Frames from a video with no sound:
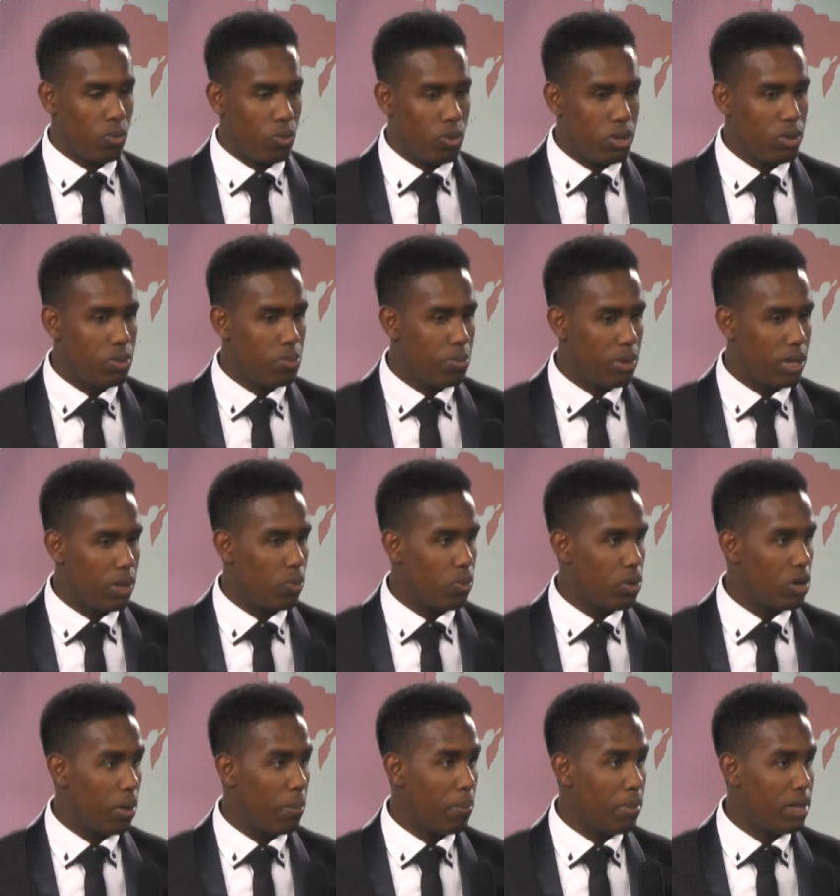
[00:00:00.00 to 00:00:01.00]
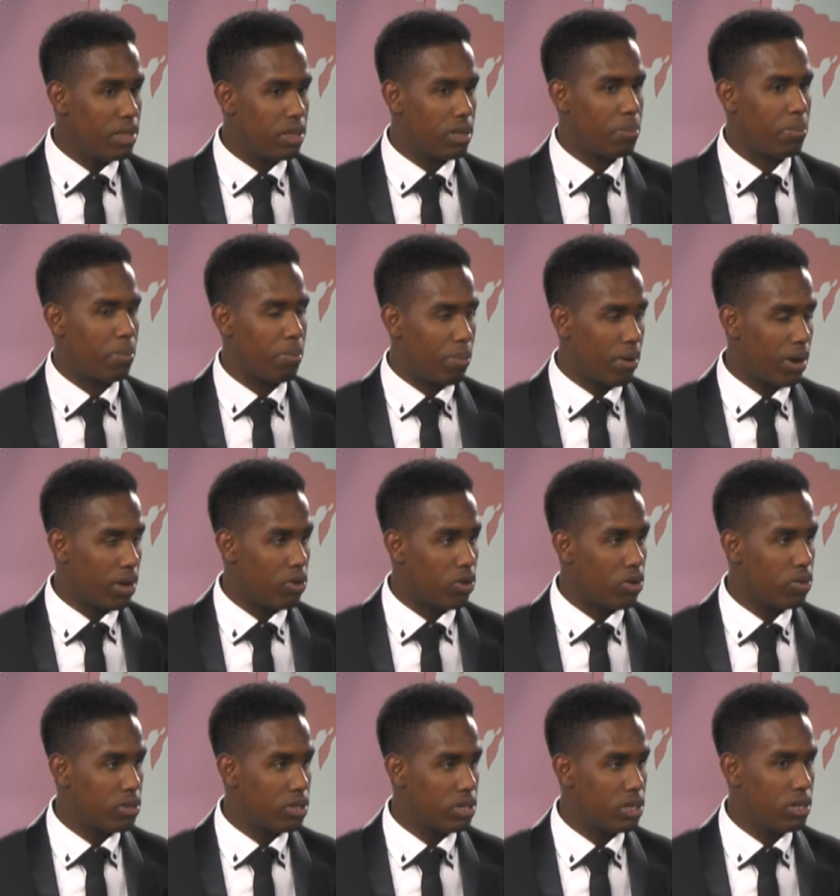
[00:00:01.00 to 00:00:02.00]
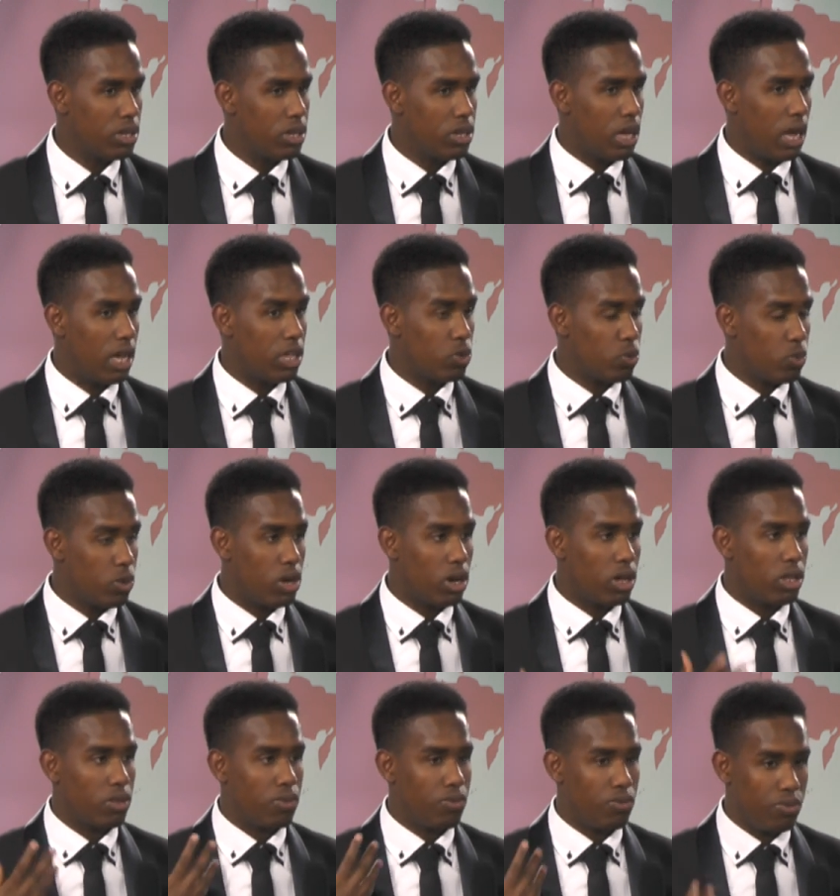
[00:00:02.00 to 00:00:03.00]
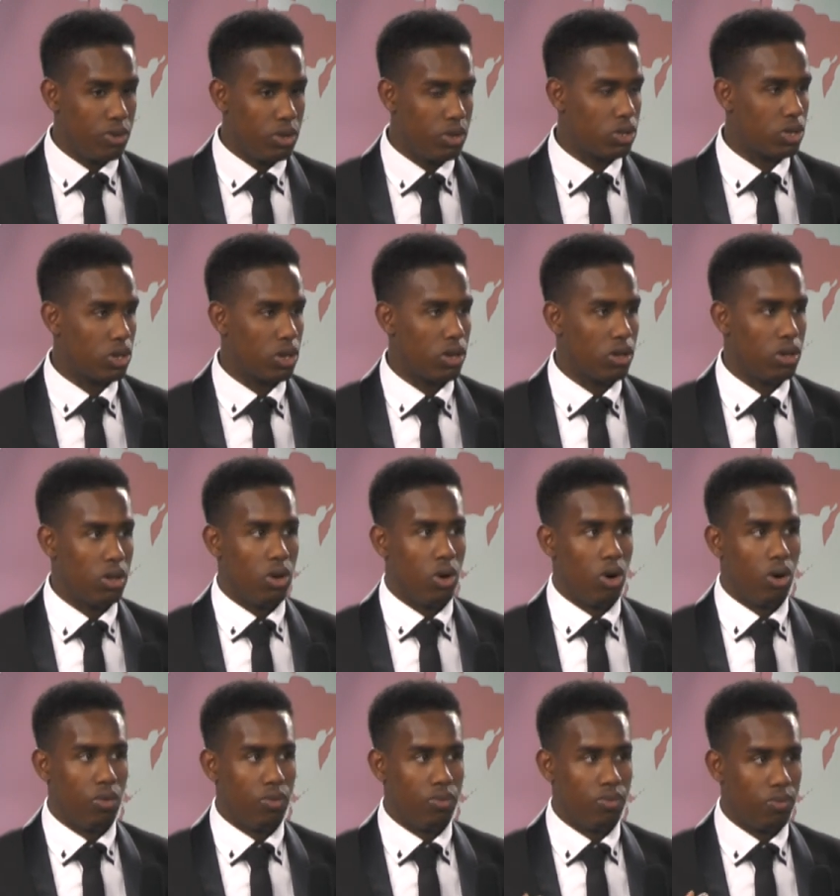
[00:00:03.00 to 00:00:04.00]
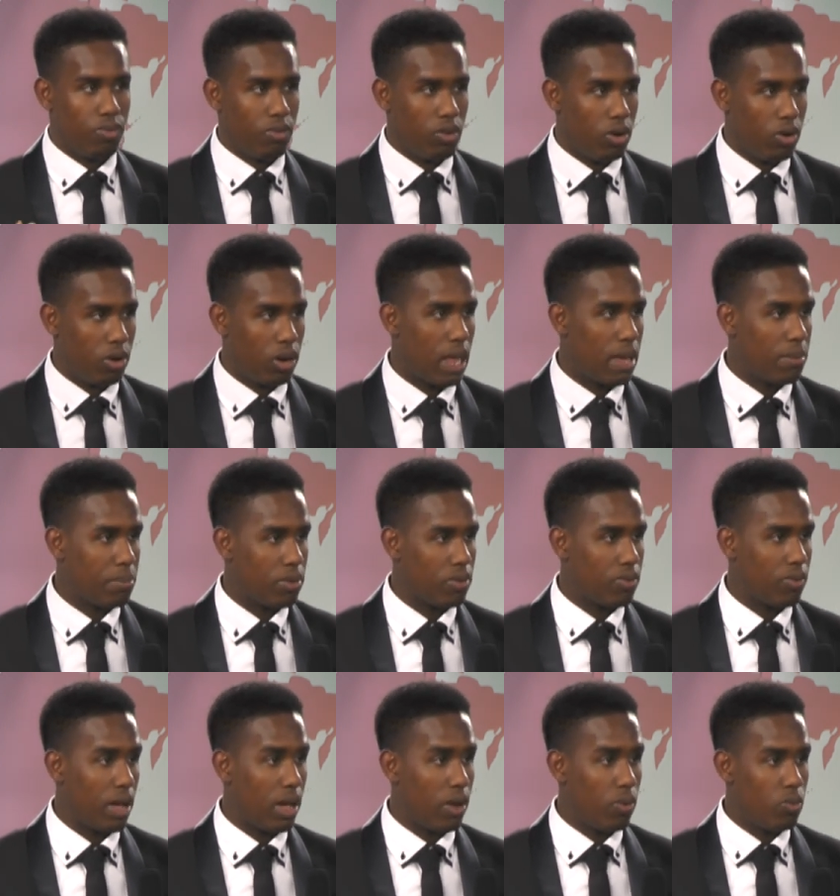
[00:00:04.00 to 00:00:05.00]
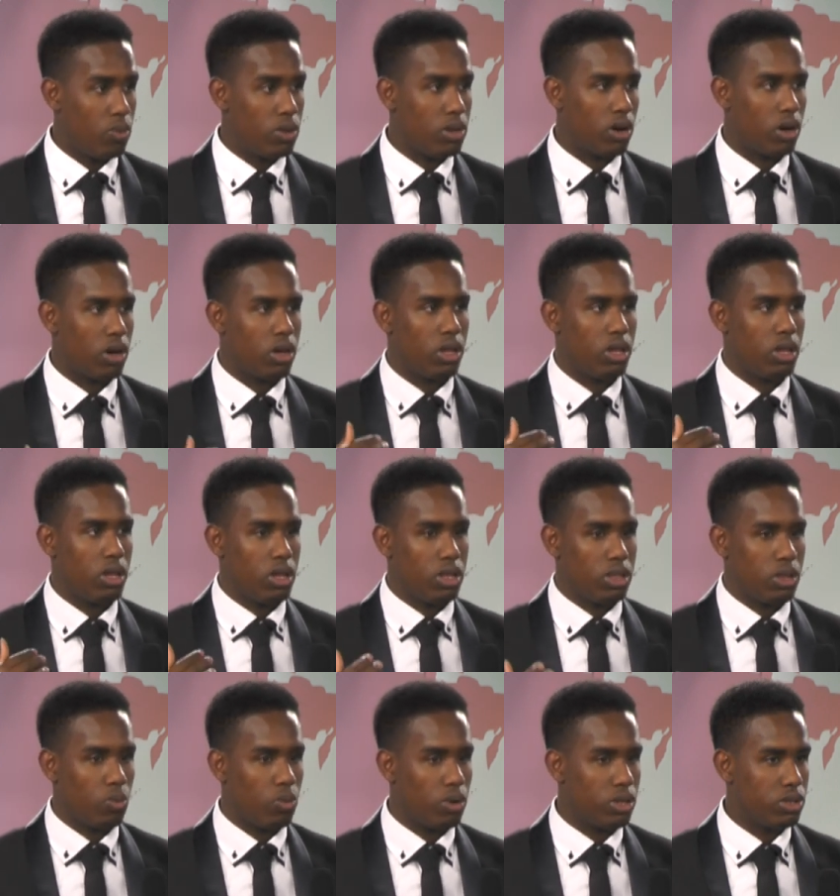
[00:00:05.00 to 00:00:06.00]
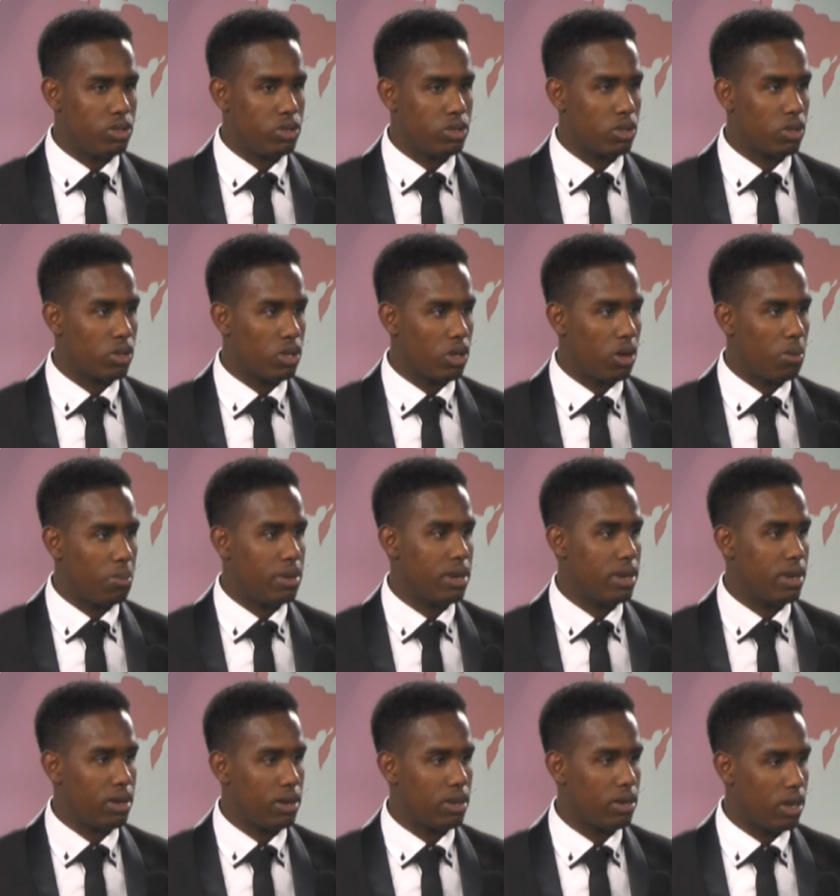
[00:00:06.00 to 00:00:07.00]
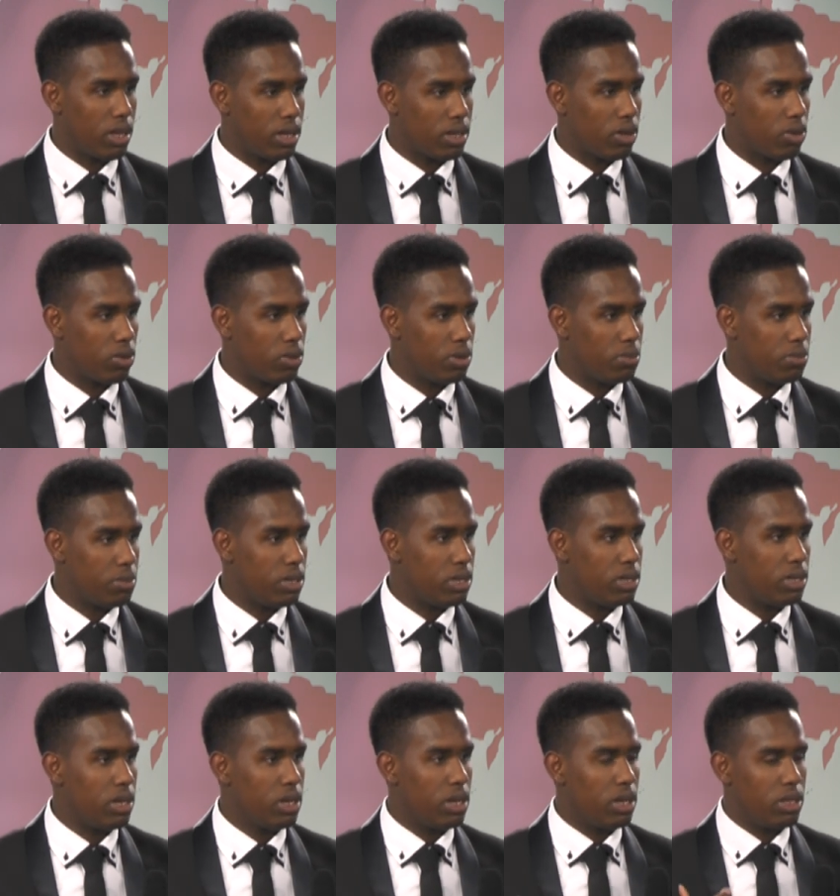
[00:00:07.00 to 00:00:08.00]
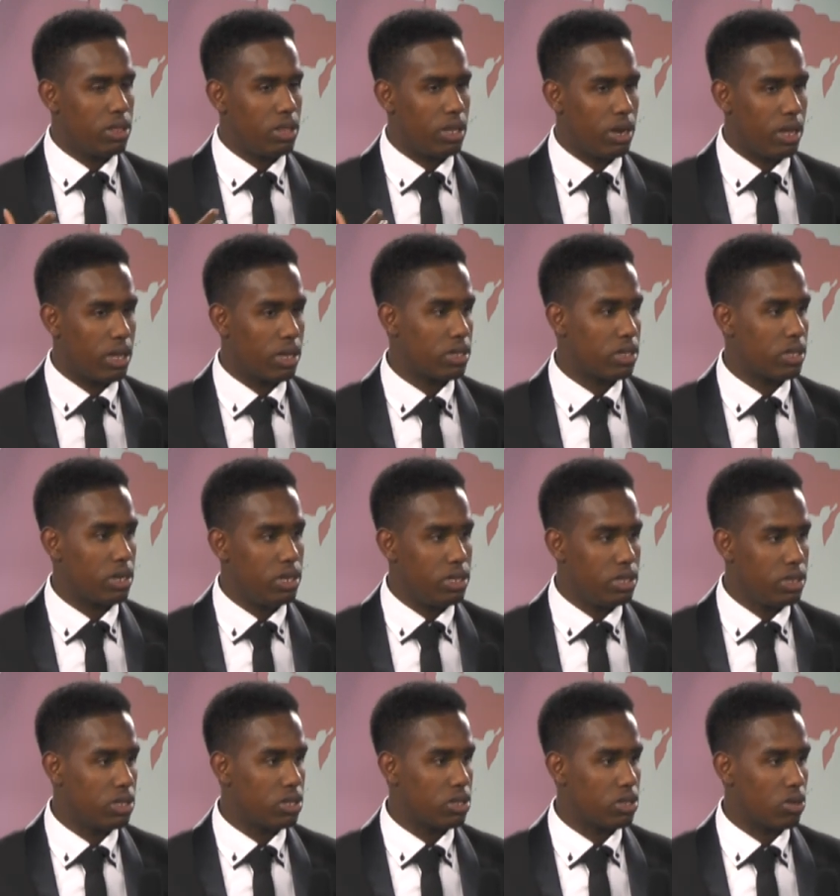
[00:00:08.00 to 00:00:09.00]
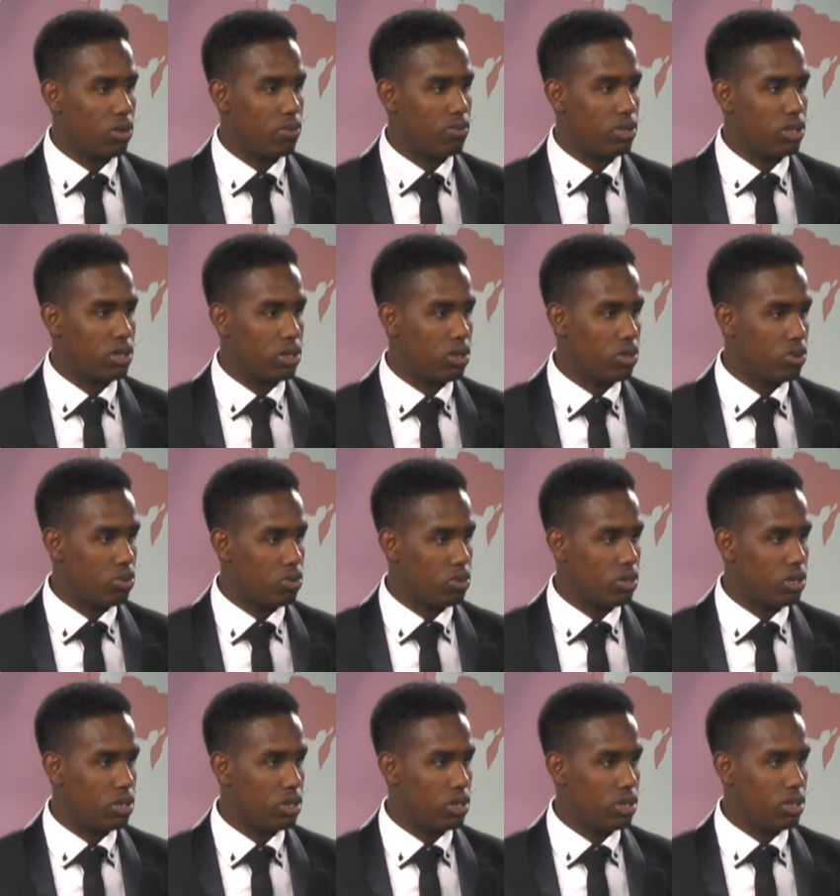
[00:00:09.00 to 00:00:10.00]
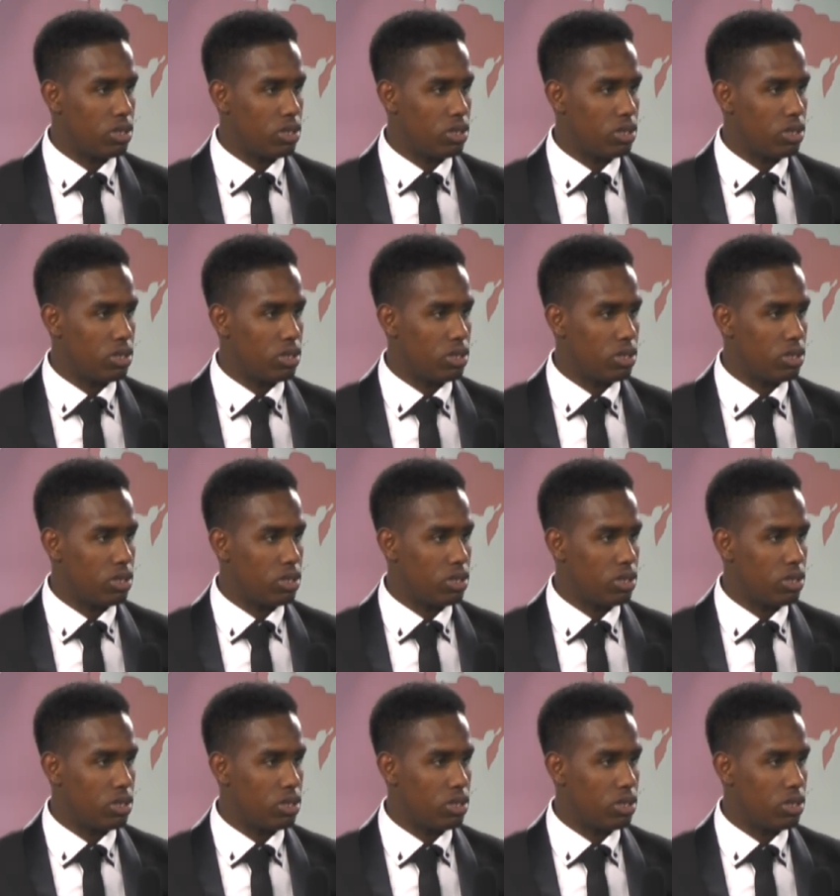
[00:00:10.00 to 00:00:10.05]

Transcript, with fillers: we, may, we are made a priority as we are the future of Lambeth and we are the ones coming that are going to be the next leaders of this country.